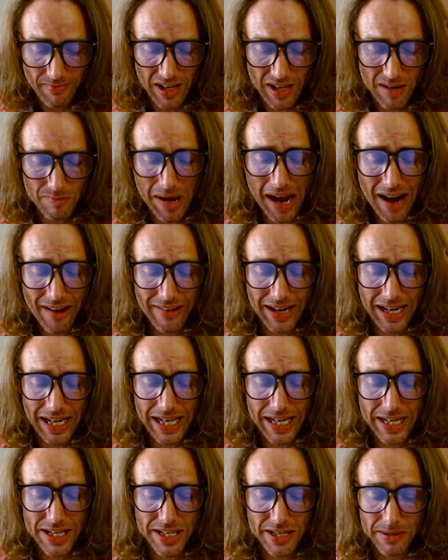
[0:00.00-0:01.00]

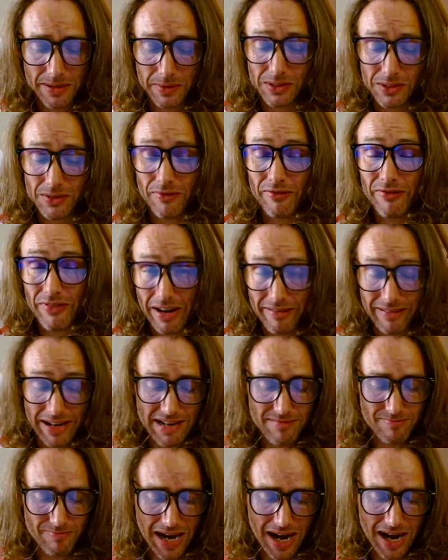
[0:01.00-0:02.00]
Apparently, she was very
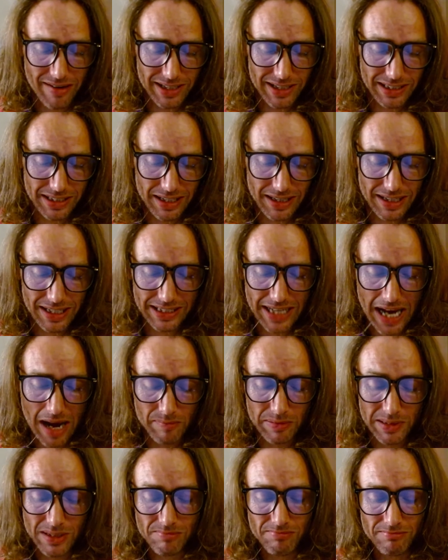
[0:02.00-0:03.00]
embarrassed. This
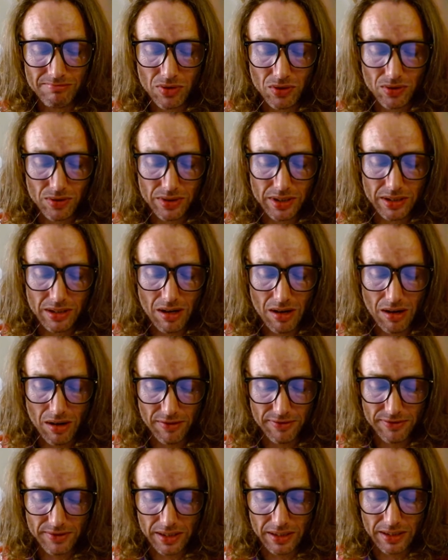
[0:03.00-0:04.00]
happens more
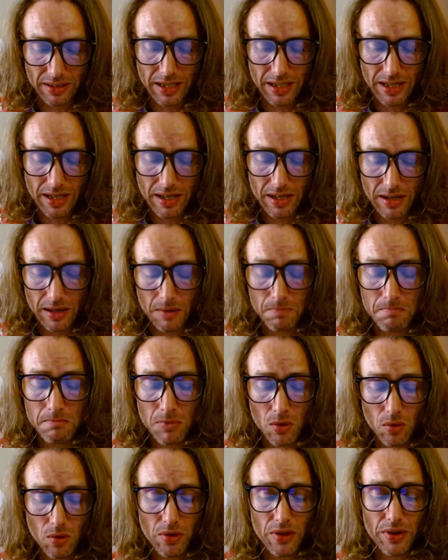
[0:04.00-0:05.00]
often
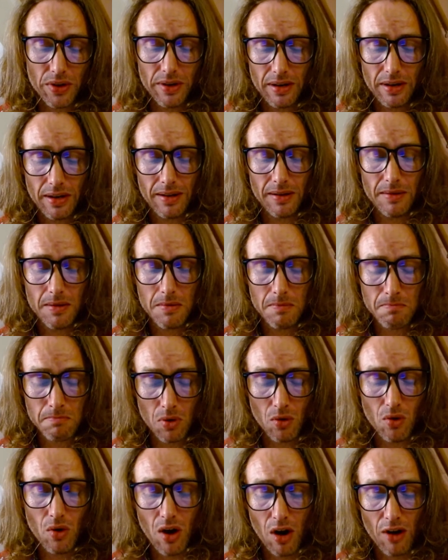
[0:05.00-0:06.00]
than
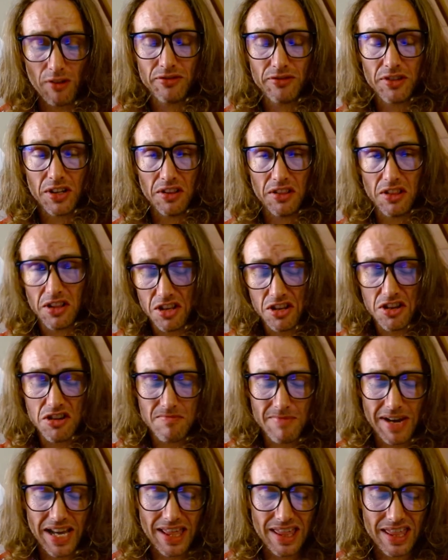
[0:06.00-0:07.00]
you
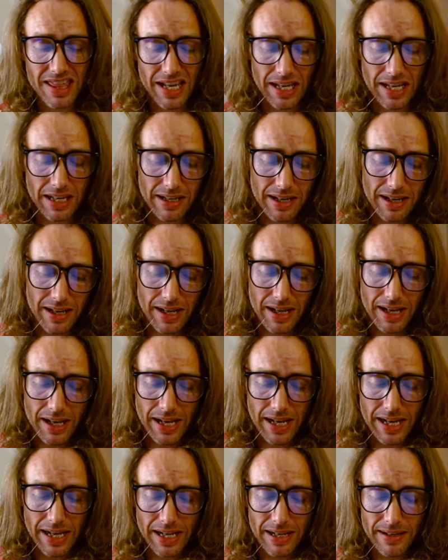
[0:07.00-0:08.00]
may think.
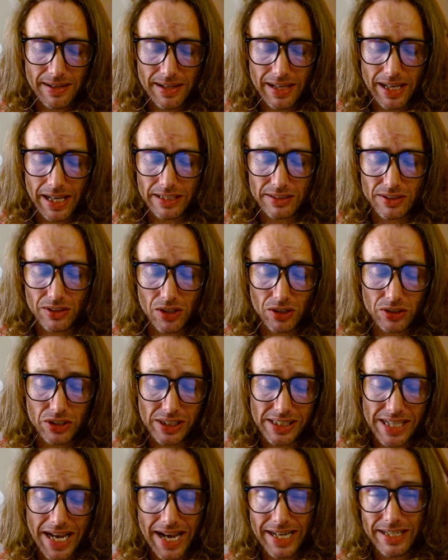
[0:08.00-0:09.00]
It's not
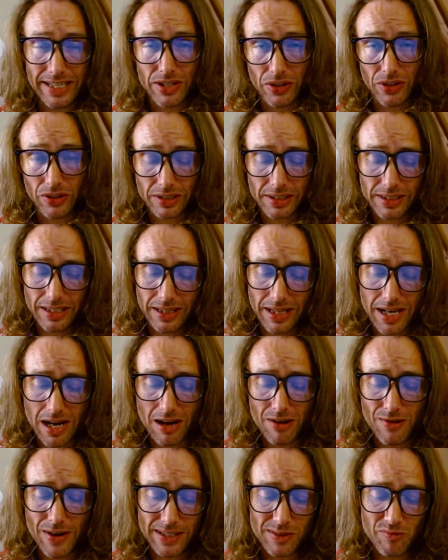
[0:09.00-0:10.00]
just hedgehogs. The
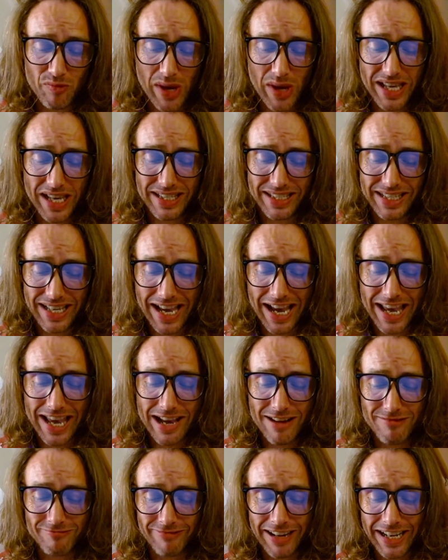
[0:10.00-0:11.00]

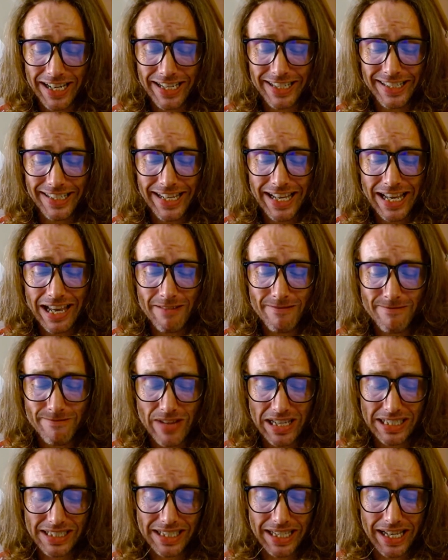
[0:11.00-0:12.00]
RSPCA regularly
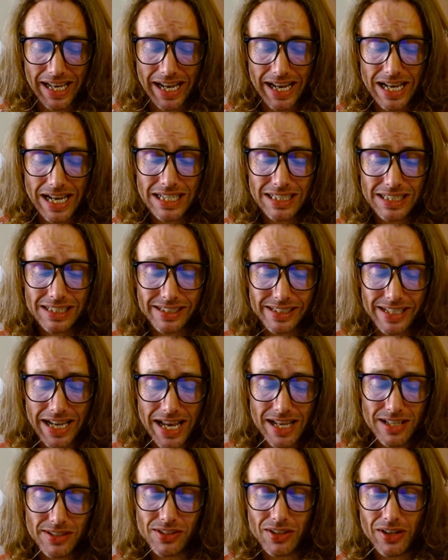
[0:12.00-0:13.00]
investigate
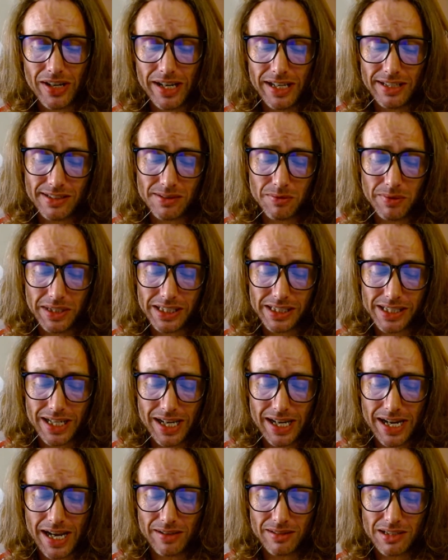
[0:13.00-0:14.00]
snake sightings, which
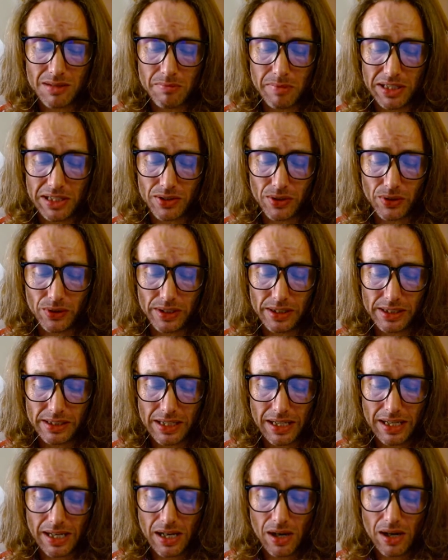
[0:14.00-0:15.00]
turn out to be toys
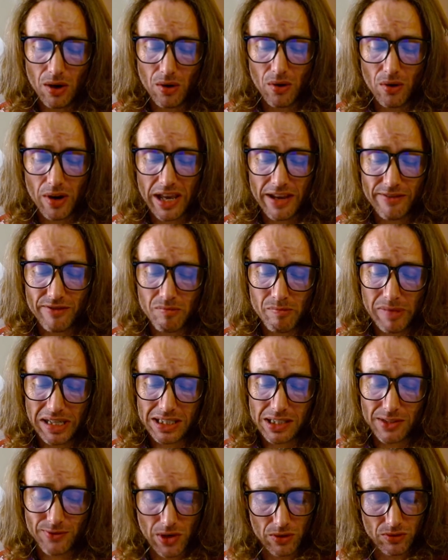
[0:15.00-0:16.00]
or even
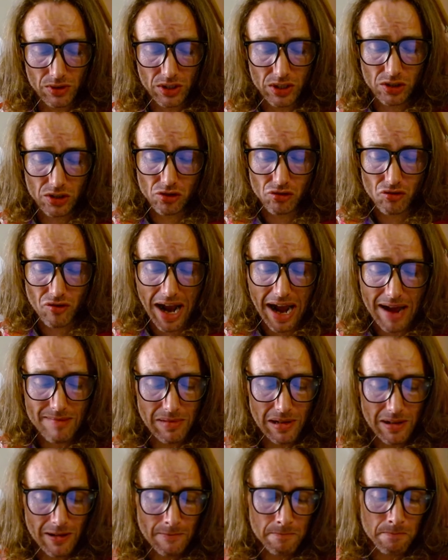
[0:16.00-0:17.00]
bits of old strap.